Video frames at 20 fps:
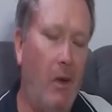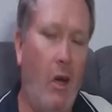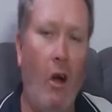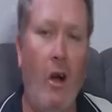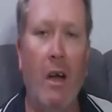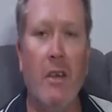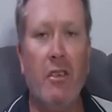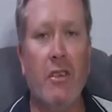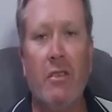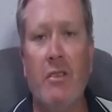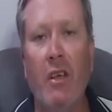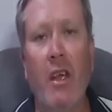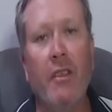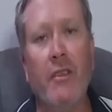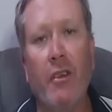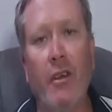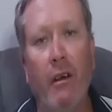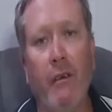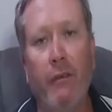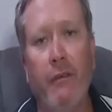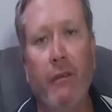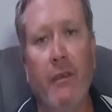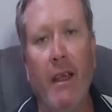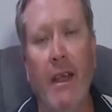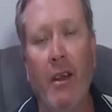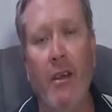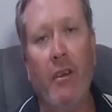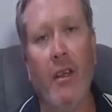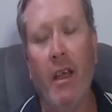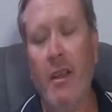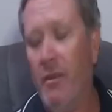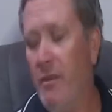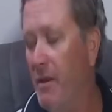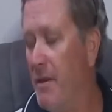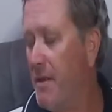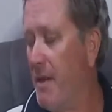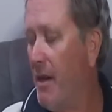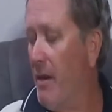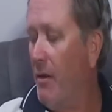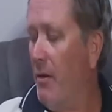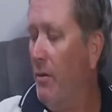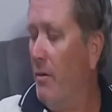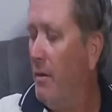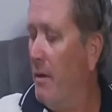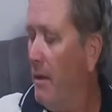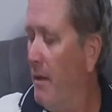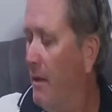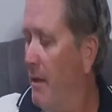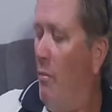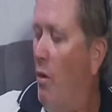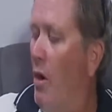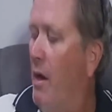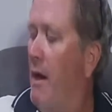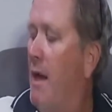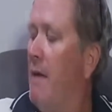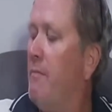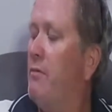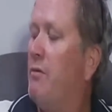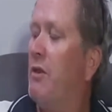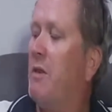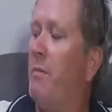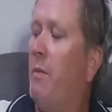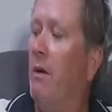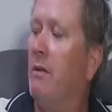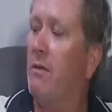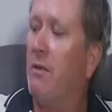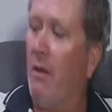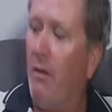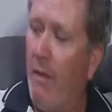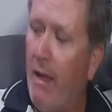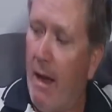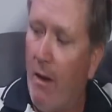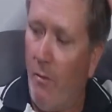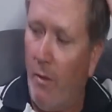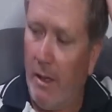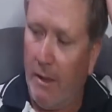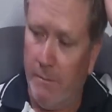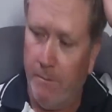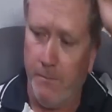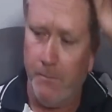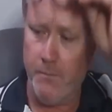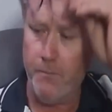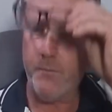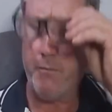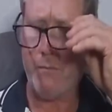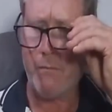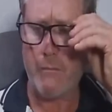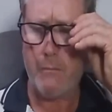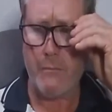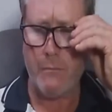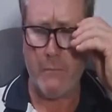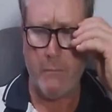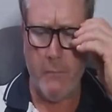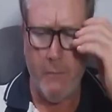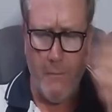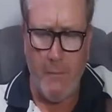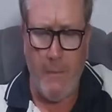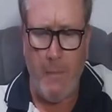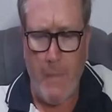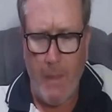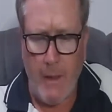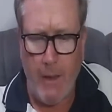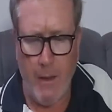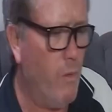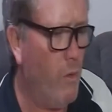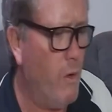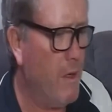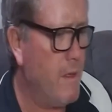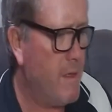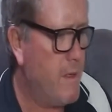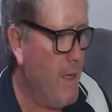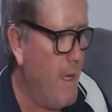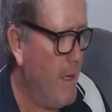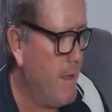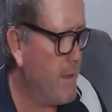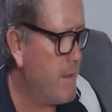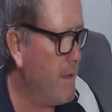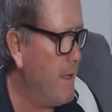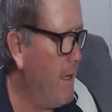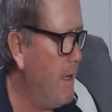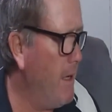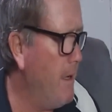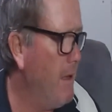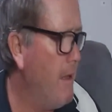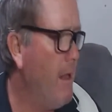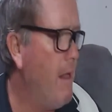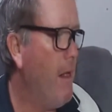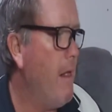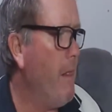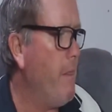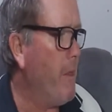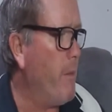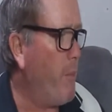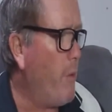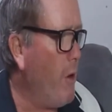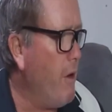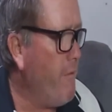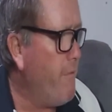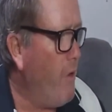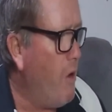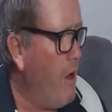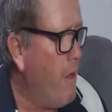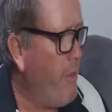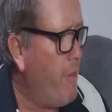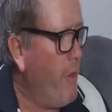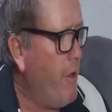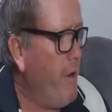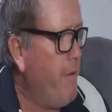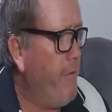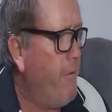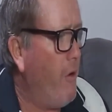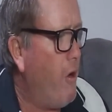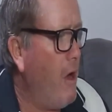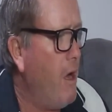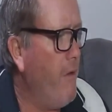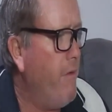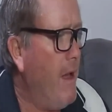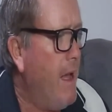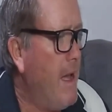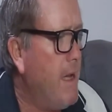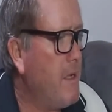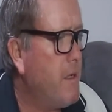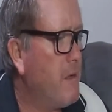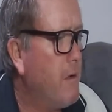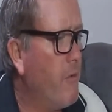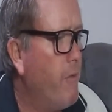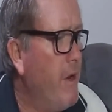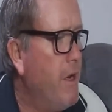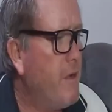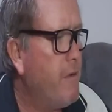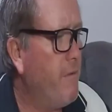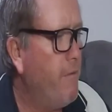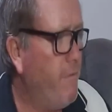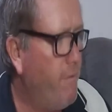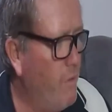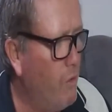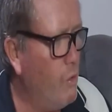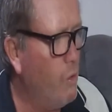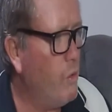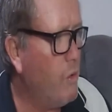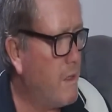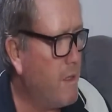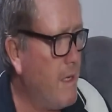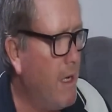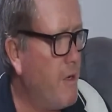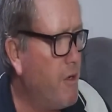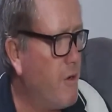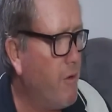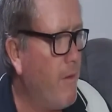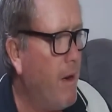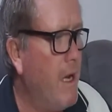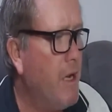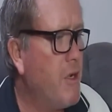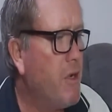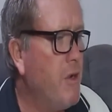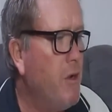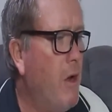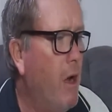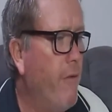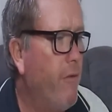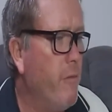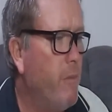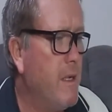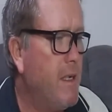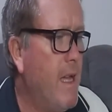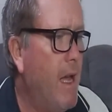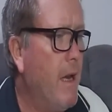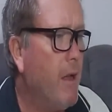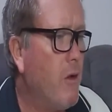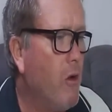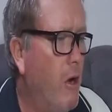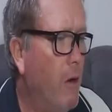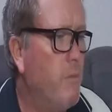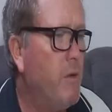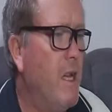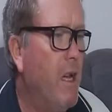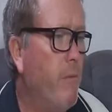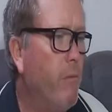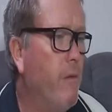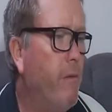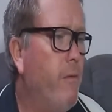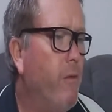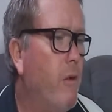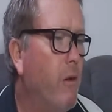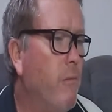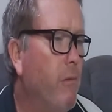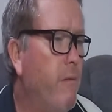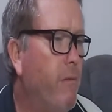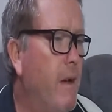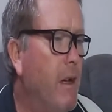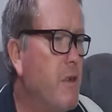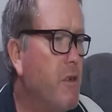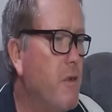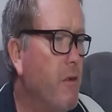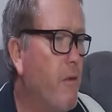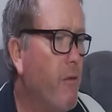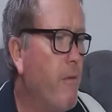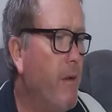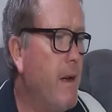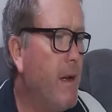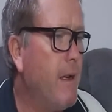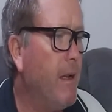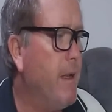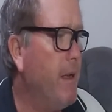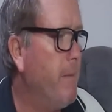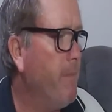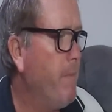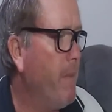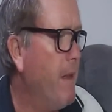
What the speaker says: I just turned it off and I don't use it at all. Minelab's response on that one was that the Profine 35 has to reach full saturation of a metallic object before it will function correctly.